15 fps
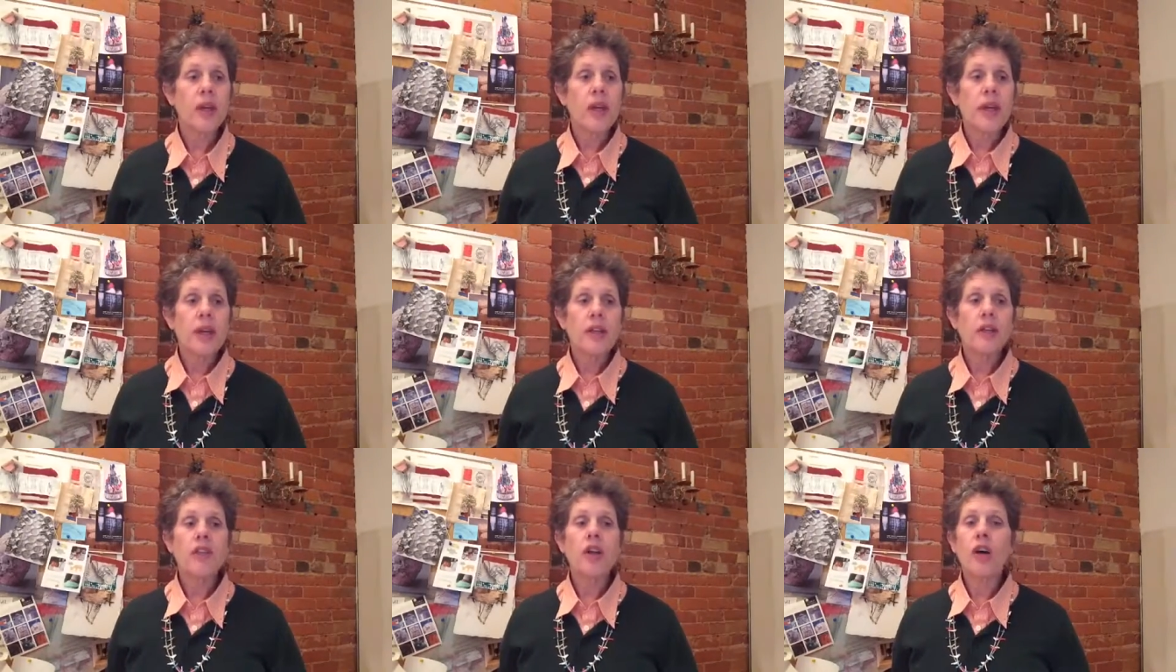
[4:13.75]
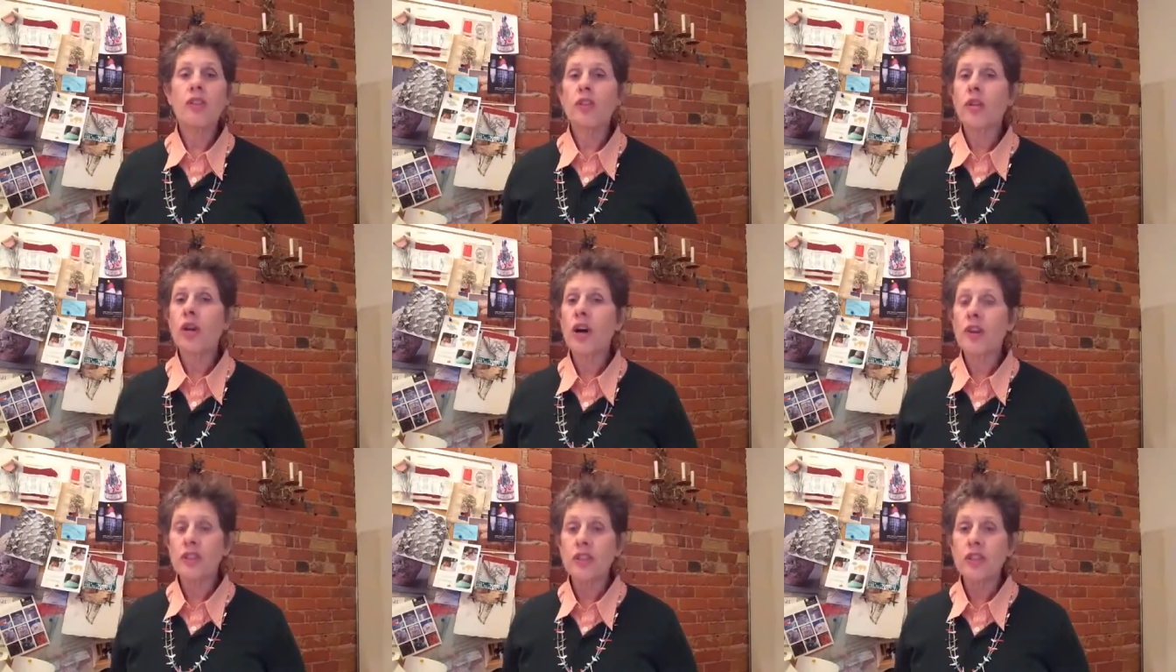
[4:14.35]
It also
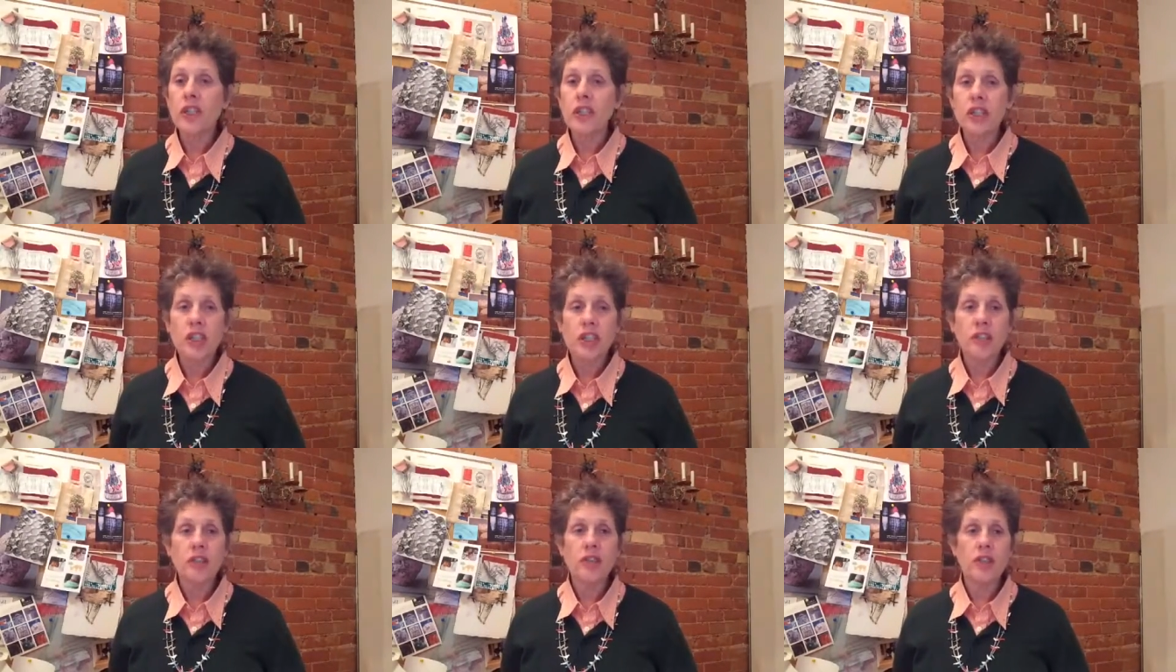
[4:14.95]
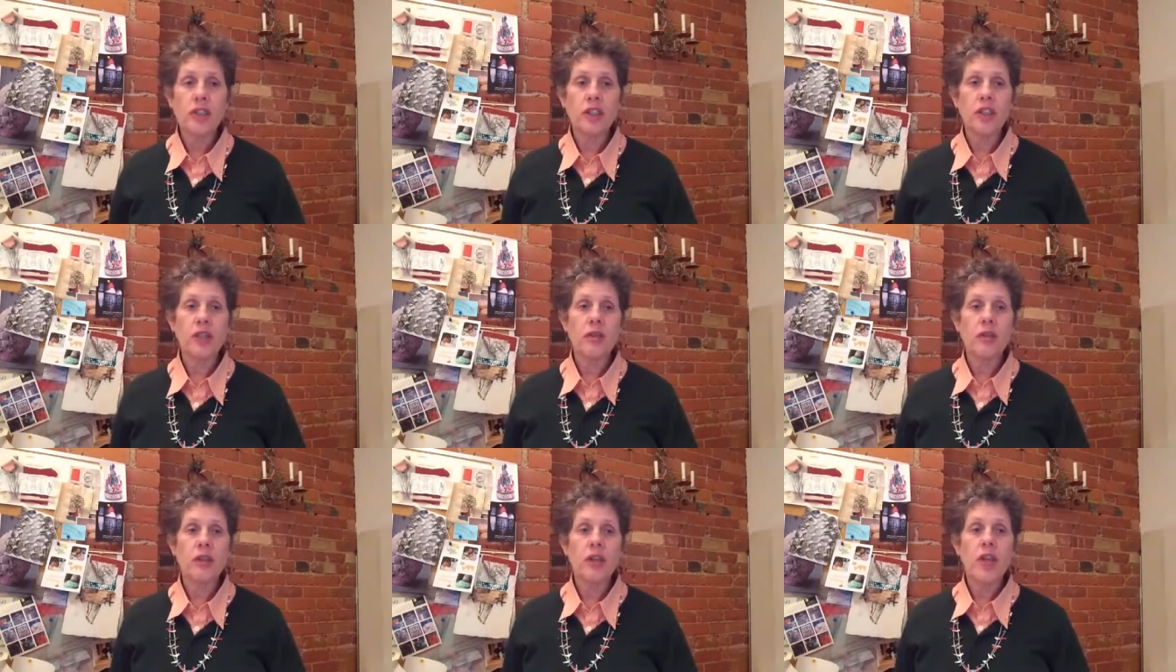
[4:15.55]
causes digestive
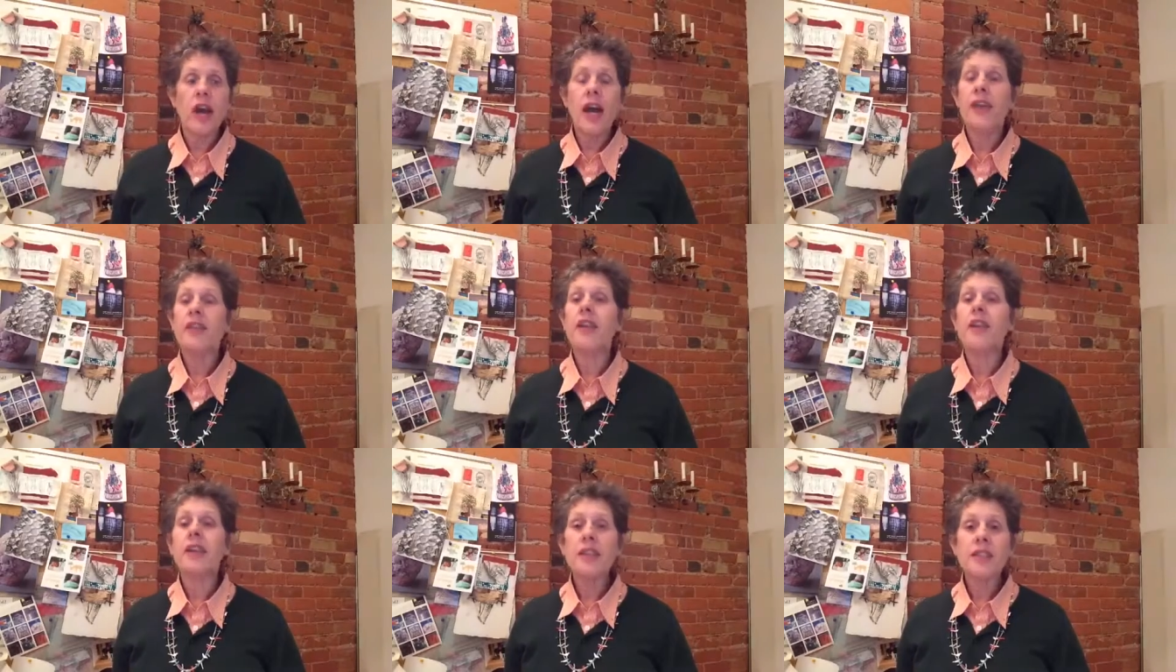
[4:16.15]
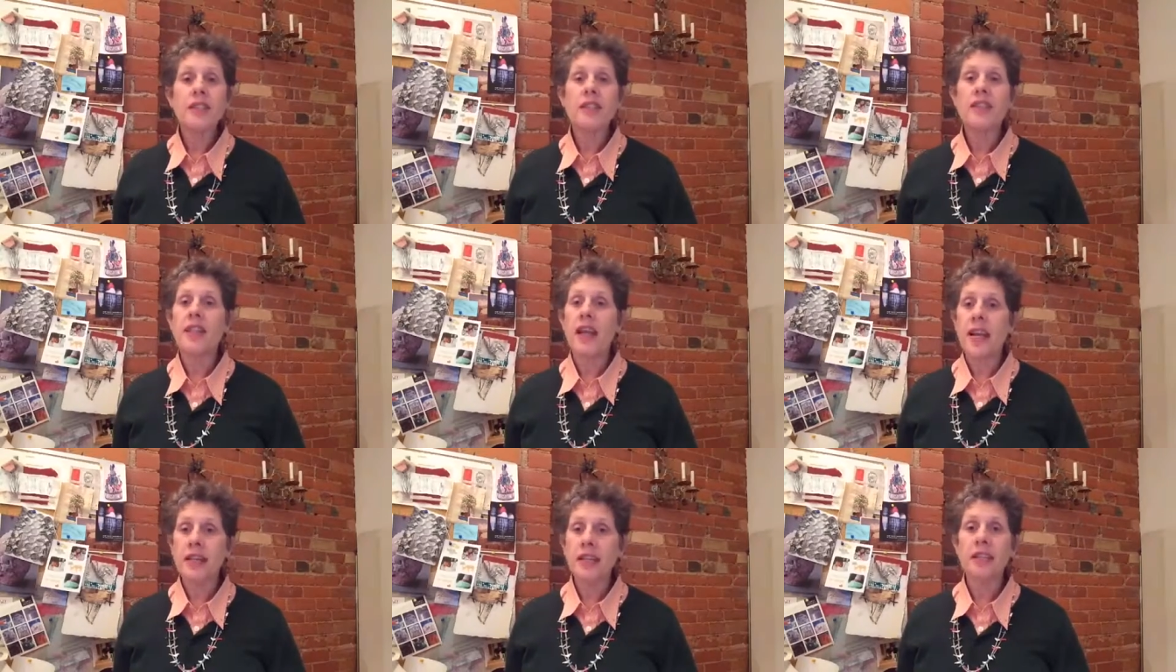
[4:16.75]
issues, and the list is
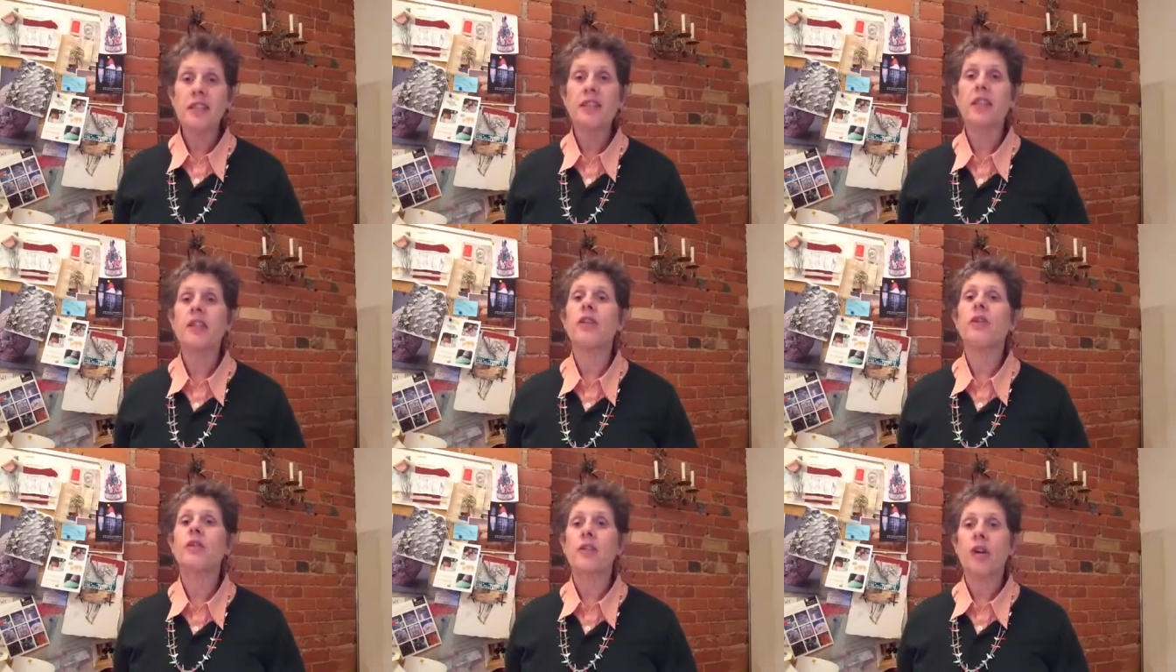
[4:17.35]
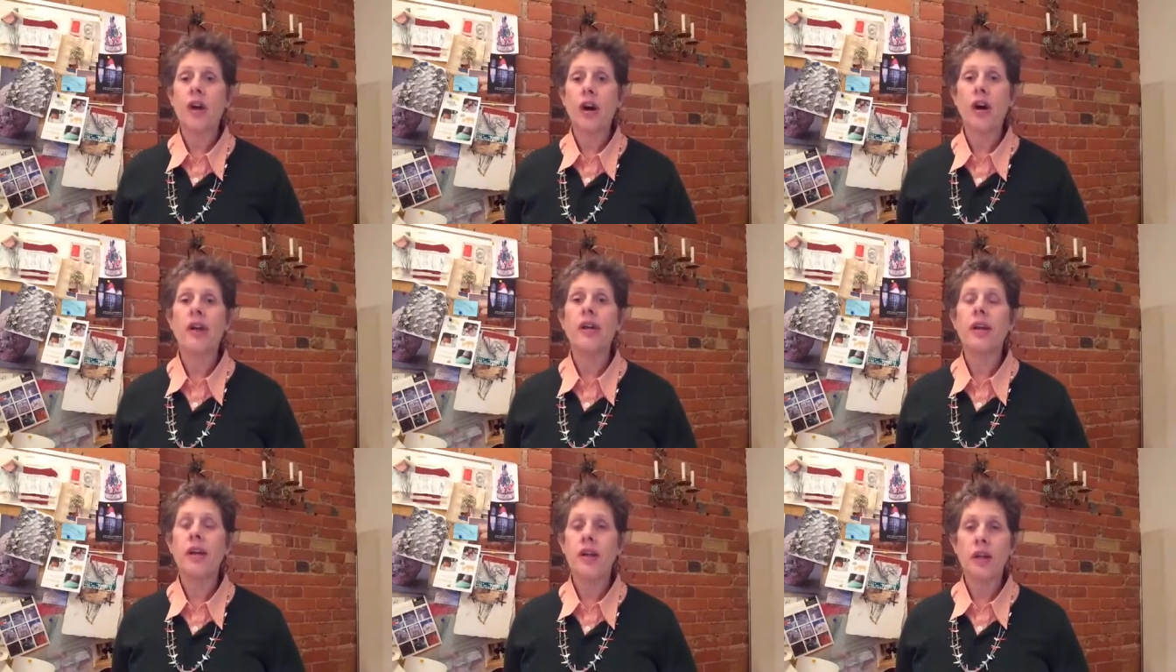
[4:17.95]
endless and goes on
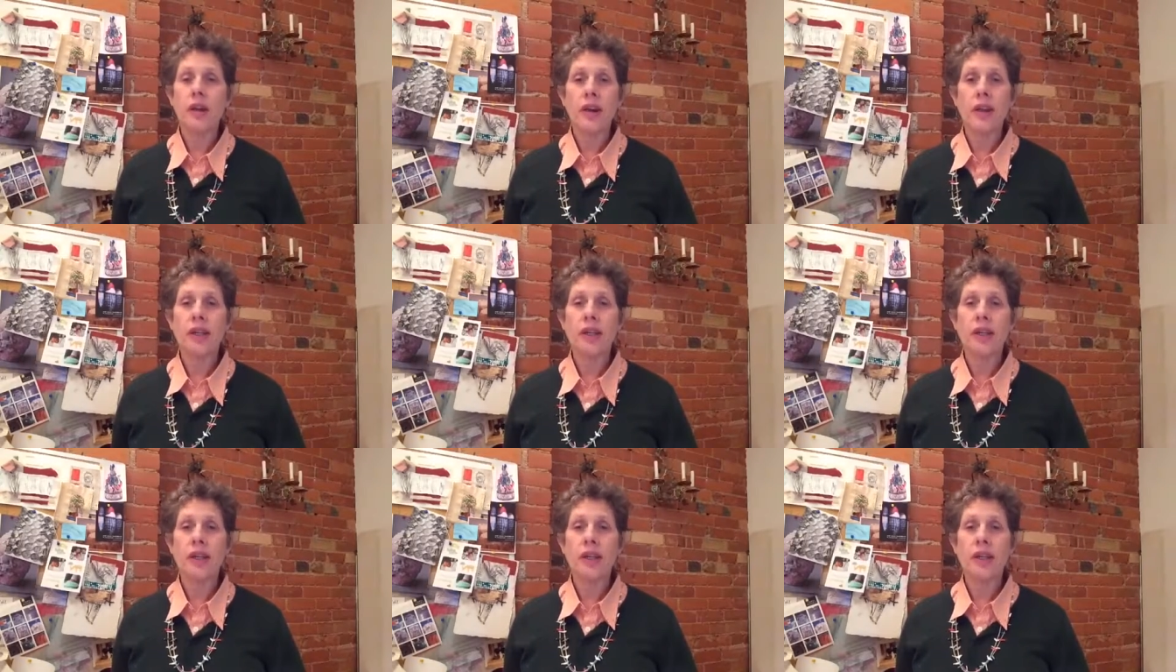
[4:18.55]
and on.